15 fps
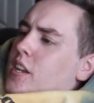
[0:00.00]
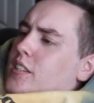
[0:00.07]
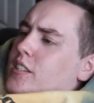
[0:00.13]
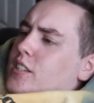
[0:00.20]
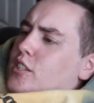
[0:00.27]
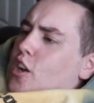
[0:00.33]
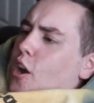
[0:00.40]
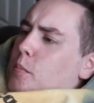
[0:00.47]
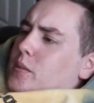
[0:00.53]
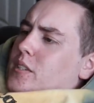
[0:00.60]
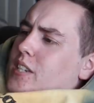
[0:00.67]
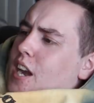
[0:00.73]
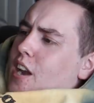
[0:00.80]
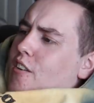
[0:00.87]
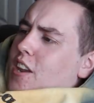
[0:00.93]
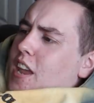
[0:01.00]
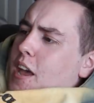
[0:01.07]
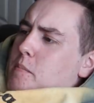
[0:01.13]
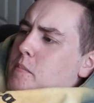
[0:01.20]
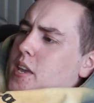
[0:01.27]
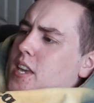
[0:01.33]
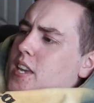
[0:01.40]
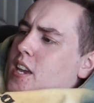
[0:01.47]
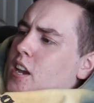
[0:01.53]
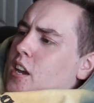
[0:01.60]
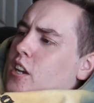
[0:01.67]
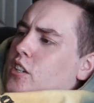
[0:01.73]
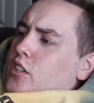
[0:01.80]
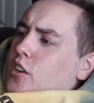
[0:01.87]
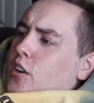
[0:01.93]
Stop staring at me
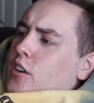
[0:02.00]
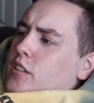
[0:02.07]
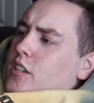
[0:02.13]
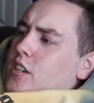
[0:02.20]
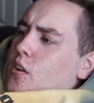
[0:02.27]
turns